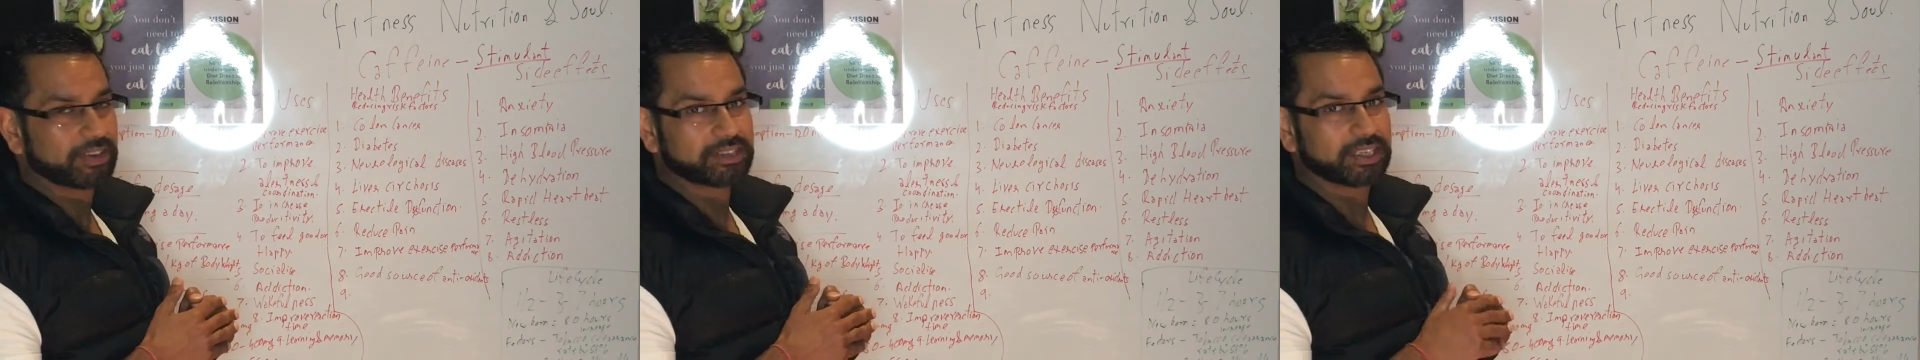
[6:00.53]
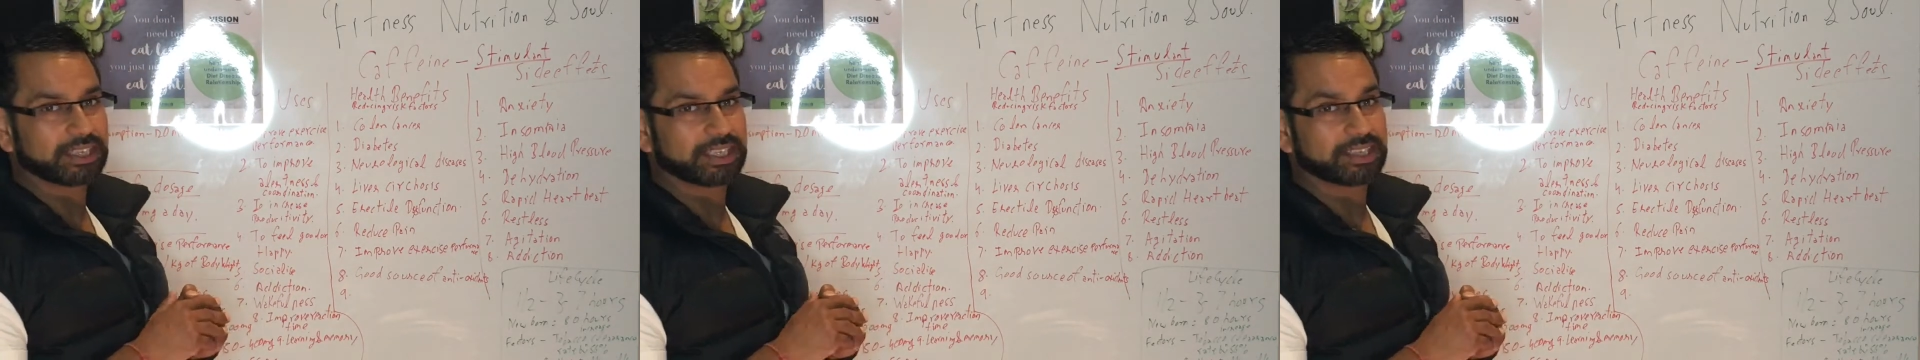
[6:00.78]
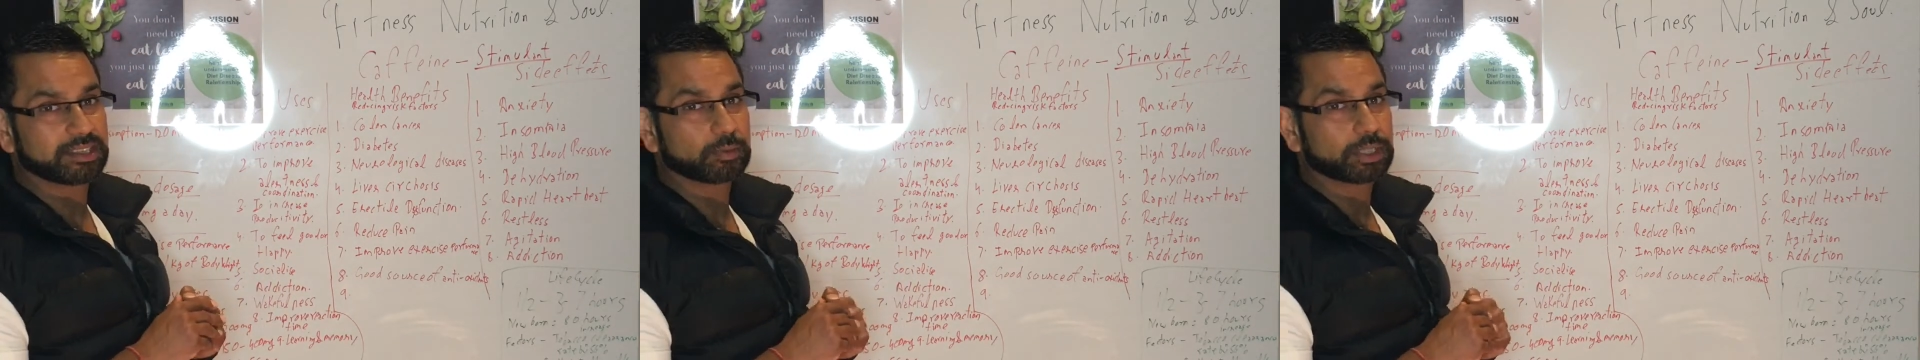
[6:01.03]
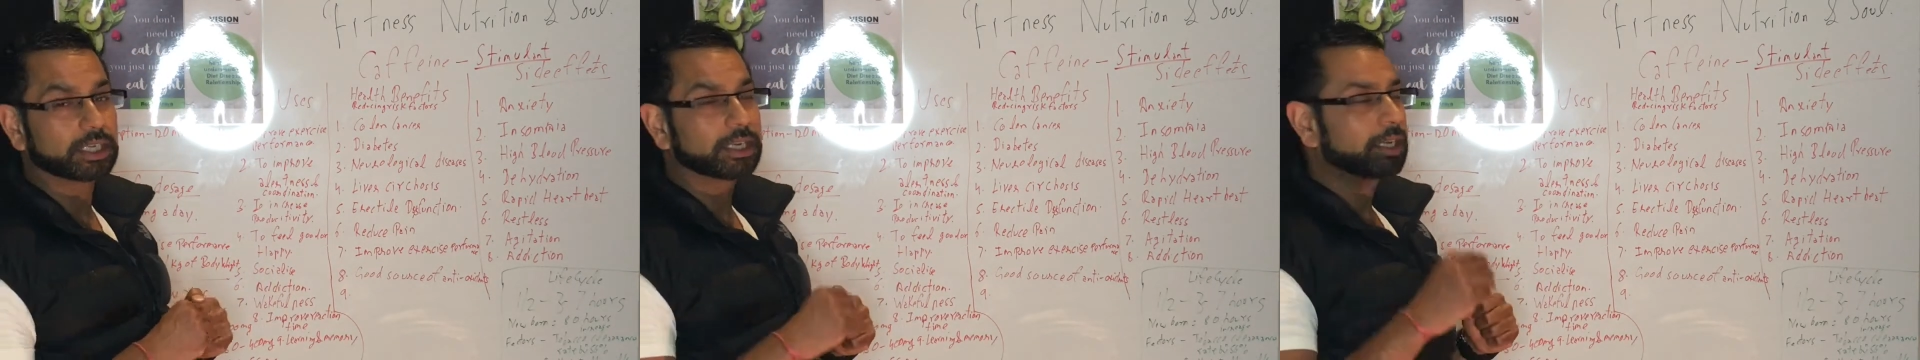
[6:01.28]
effects than the other
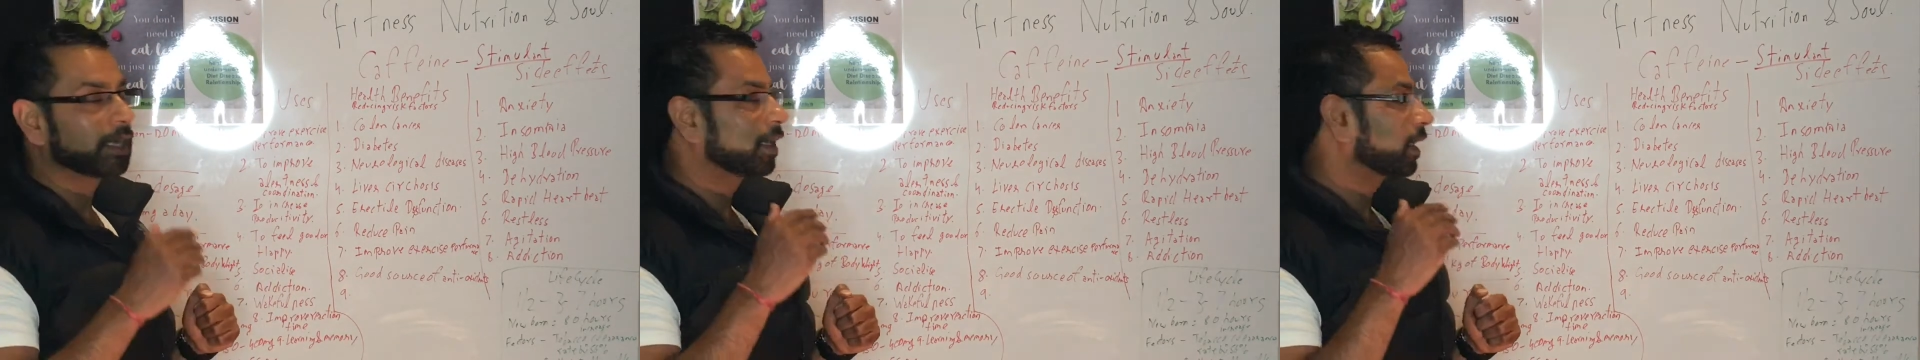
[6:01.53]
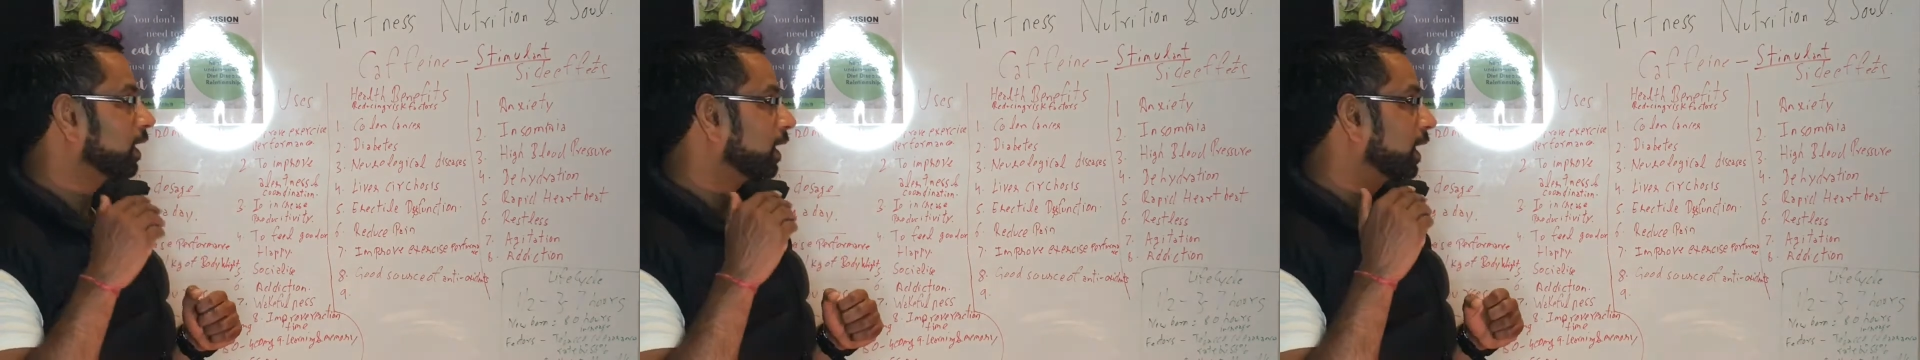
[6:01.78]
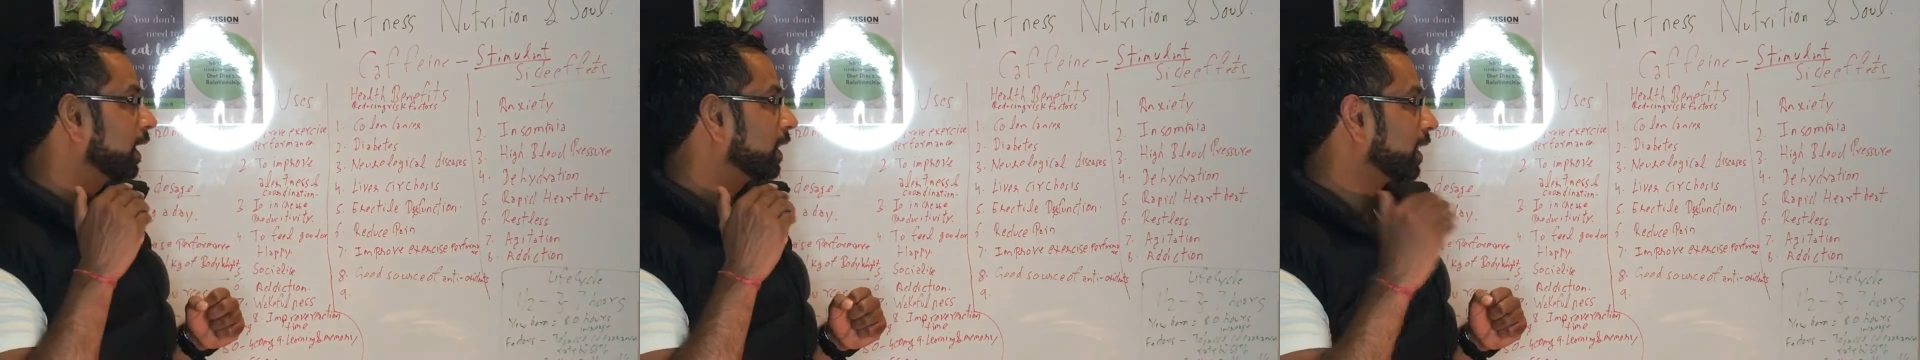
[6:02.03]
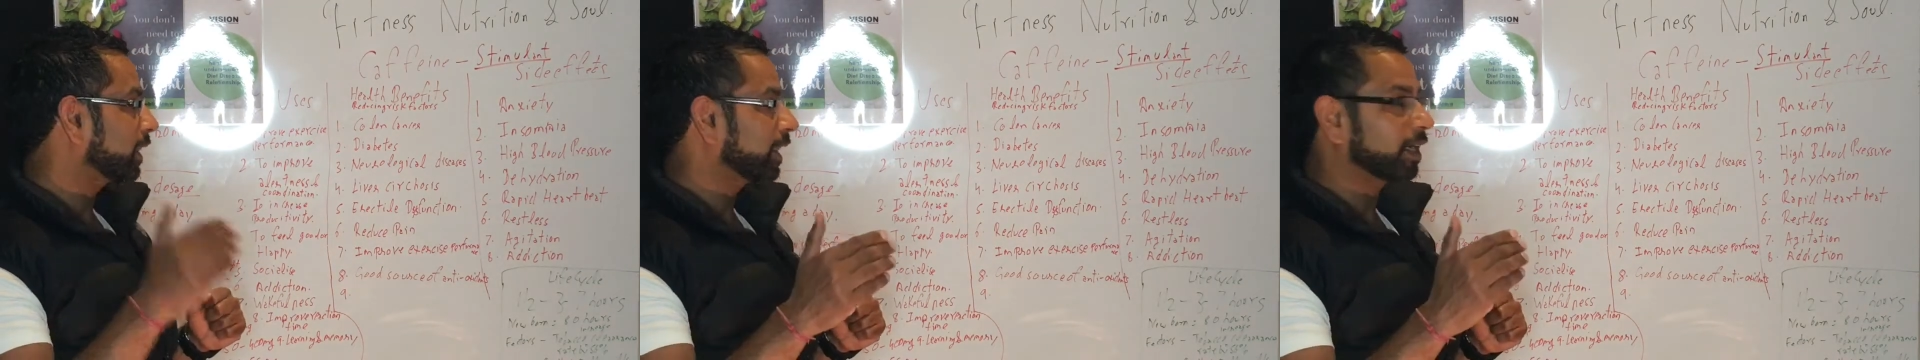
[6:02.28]
one, and